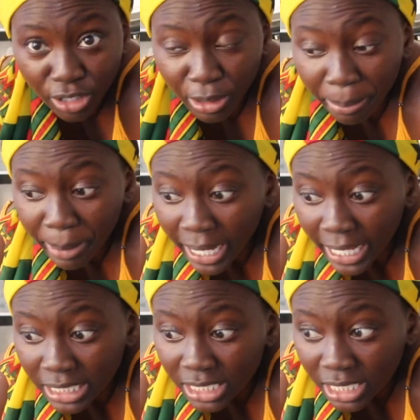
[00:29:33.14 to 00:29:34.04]
on your
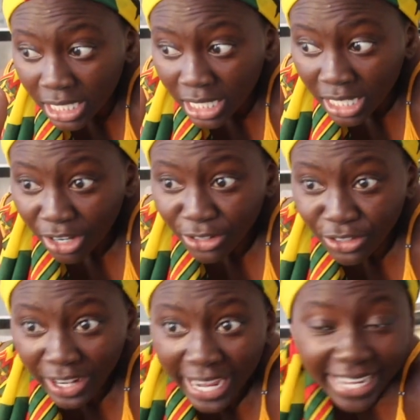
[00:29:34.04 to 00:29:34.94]
butt, on
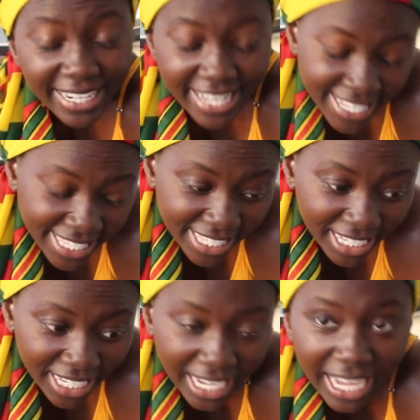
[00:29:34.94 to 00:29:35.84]
your anus,
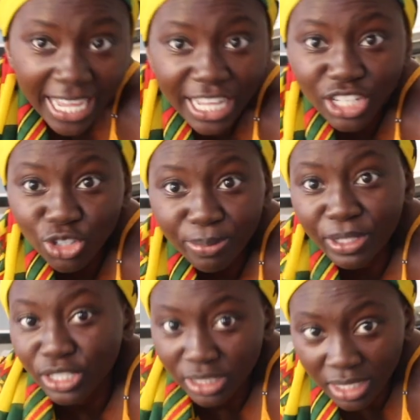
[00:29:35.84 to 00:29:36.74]
and you'll
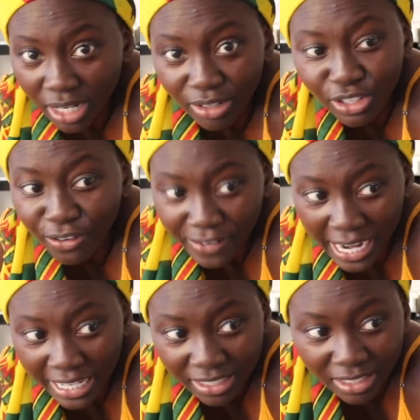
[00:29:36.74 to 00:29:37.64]
be good to go. You're
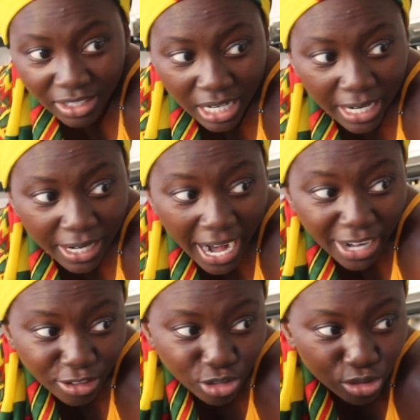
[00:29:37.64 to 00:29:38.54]
fine. Okay,
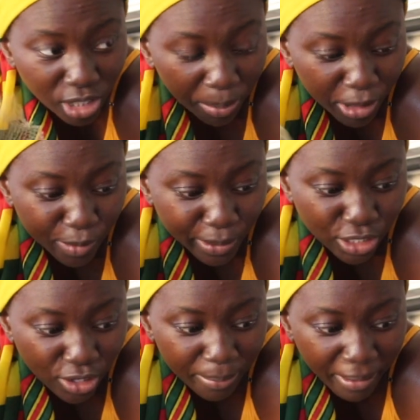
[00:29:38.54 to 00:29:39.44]
I don't use Sapo
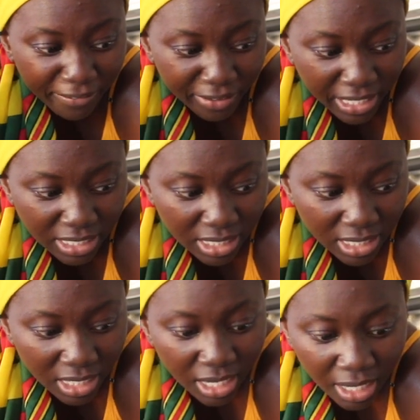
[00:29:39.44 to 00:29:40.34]
sponges on my
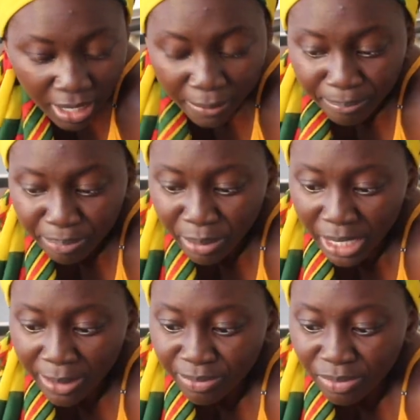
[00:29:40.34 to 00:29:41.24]
face,
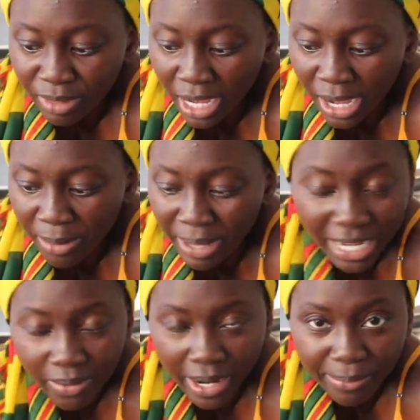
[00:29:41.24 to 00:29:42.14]
but um,
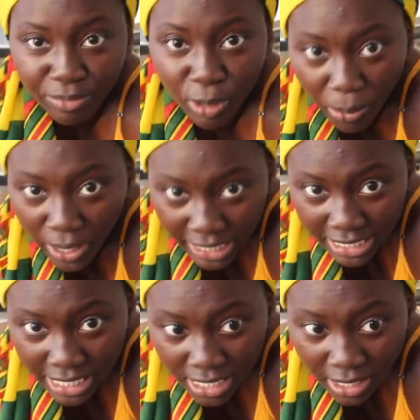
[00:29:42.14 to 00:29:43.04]
anyway, the point
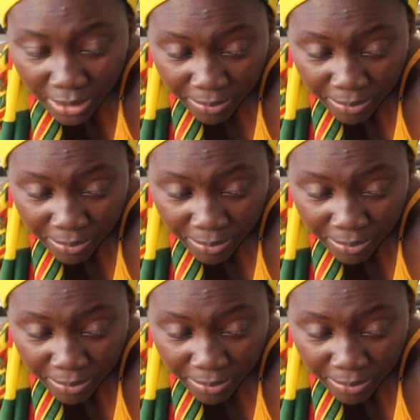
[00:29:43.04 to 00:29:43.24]
is,